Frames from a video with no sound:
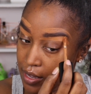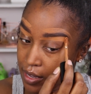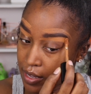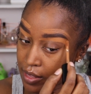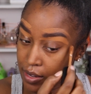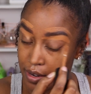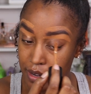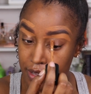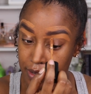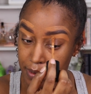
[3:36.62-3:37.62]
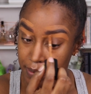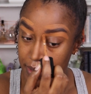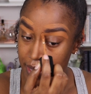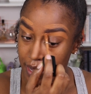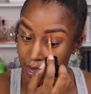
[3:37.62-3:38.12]
and there are other people
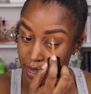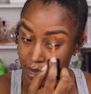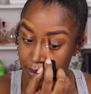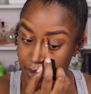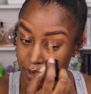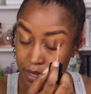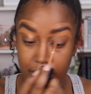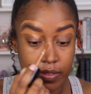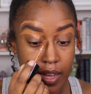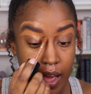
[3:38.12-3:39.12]
that absolutely loved it.